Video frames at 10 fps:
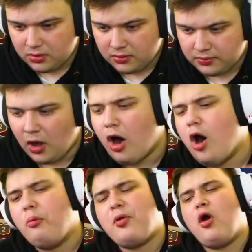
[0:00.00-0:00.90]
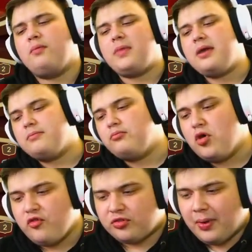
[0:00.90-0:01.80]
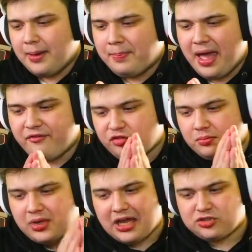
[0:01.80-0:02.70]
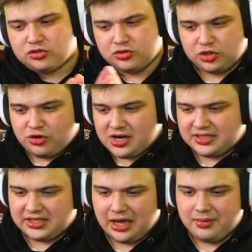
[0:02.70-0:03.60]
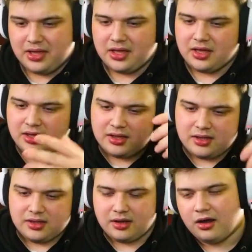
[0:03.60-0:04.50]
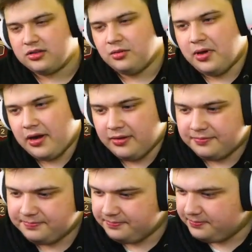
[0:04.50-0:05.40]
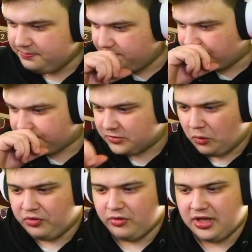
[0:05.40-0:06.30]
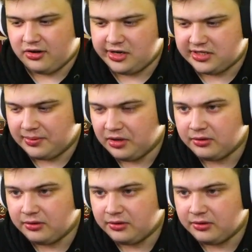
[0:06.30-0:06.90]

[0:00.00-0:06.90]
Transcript: No, bro, it moved my bet from Cash Hunt to Crazy Time. Oh, don't matter. Hopefully we get Crazy Time though.